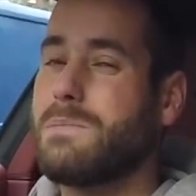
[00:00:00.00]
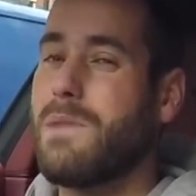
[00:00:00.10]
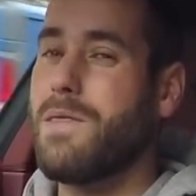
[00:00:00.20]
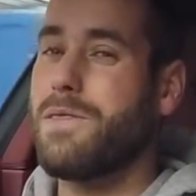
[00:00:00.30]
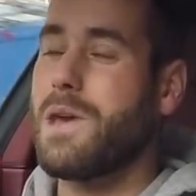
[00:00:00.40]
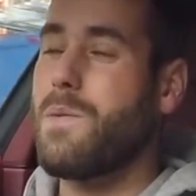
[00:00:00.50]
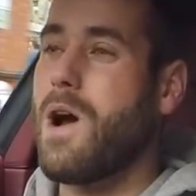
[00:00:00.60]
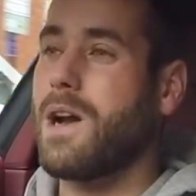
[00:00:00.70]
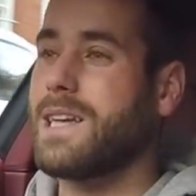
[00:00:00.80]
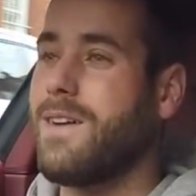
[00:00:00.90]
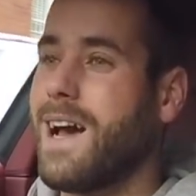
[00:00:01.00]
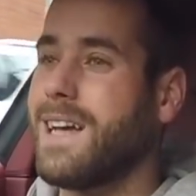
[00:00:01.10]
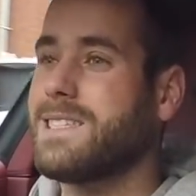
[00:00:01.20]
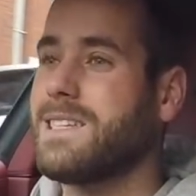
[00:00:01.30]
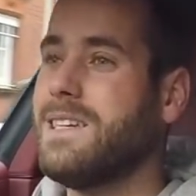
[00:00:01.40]
a month it works out
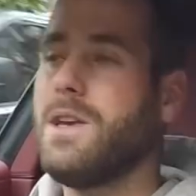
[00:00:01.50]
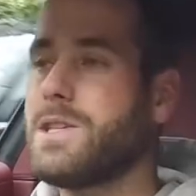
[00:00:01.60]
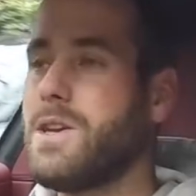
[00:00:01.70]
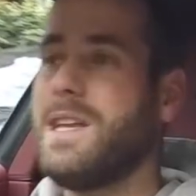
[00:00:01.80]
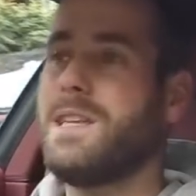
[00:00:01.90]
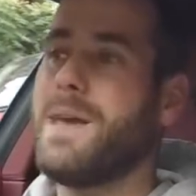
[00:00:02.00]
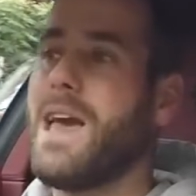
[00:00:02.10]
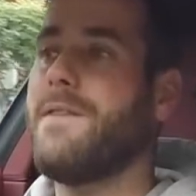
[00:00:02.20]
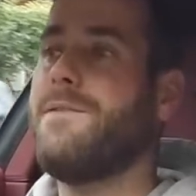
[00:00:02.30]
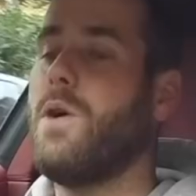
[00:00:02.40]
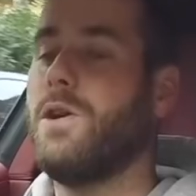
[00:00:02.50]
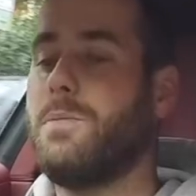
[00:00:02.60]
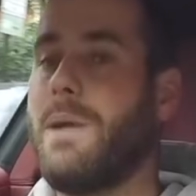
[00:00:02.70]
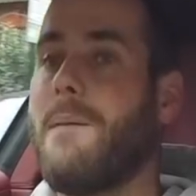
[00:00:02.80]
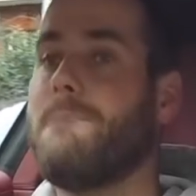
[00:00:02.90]
as, so you need to be getting a
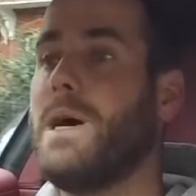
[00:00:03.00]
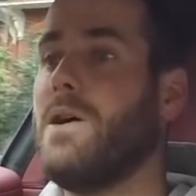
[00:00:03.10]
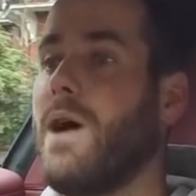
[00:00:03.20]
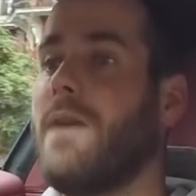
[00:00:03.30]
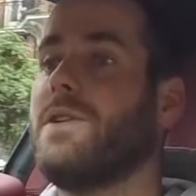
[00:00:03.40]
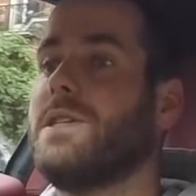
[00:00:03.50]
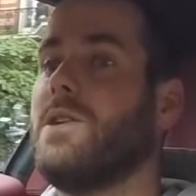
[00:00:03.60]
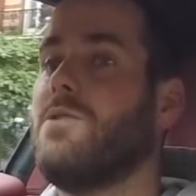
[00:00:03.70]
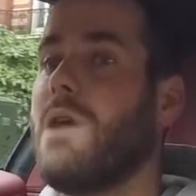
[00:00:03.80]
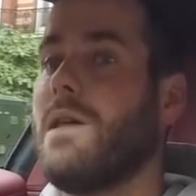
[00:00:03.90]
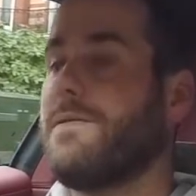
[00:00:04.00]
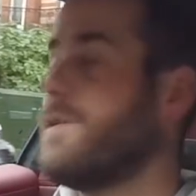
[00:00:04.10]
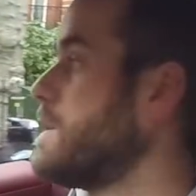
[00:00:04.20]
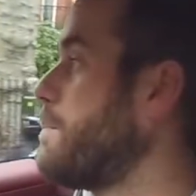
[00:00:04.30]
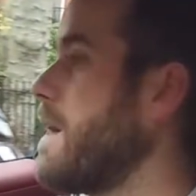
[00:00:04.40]
£400 bill every single month for
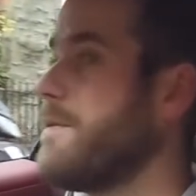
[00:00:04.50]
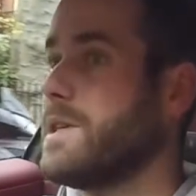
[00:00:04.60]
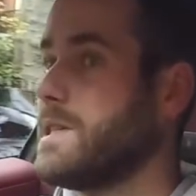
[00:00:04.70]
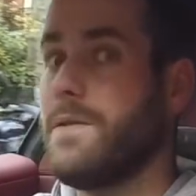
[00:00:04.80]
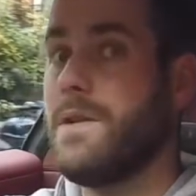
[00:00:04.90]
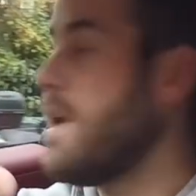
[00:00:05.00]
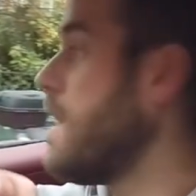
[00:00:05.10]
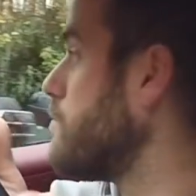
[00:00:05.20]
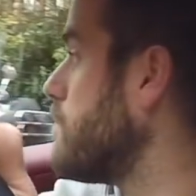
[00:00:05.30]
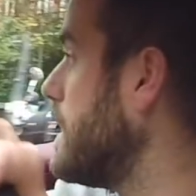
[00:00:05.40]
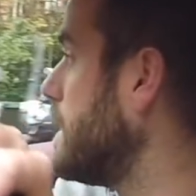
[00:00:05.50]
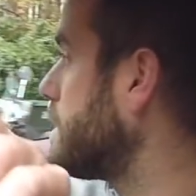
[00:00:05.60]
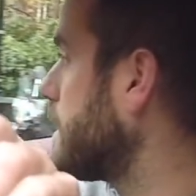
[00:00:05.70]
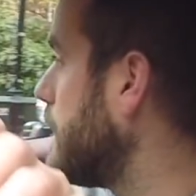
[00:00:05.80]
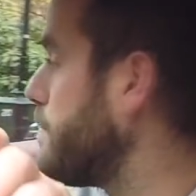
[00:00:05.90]
it to pay for itself,
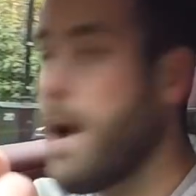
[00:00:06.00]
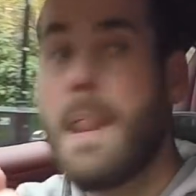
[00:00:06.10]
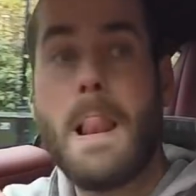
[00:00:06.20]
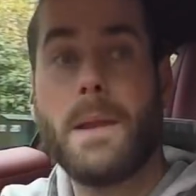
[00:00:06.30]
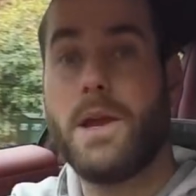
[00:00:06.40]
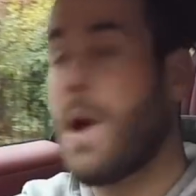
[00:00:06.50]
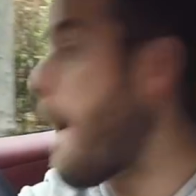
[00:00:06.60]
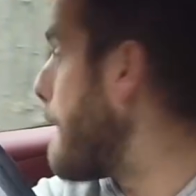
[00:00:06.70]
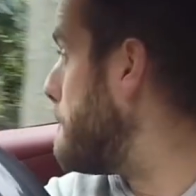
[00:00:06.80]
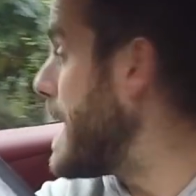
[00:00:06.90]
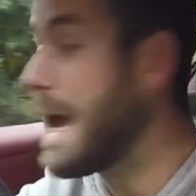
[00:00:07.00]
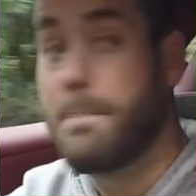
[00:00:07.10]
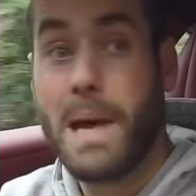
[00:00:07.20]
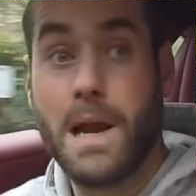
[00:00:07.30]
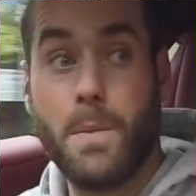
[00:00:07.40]
realistically. But you know, a big
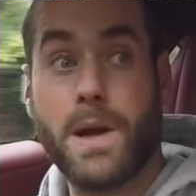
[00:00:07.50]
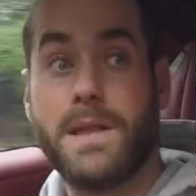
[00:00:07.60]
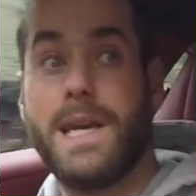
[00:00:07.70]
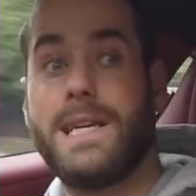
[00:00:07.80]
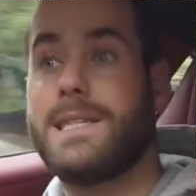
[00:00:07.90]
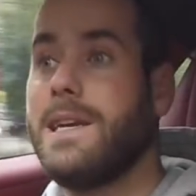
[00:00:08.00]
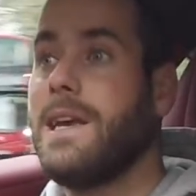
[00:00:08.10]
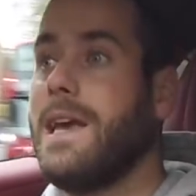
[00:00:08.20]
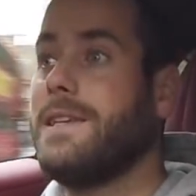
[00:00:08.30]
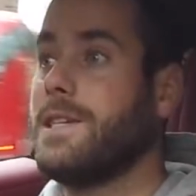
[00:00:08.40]
bill on one of these is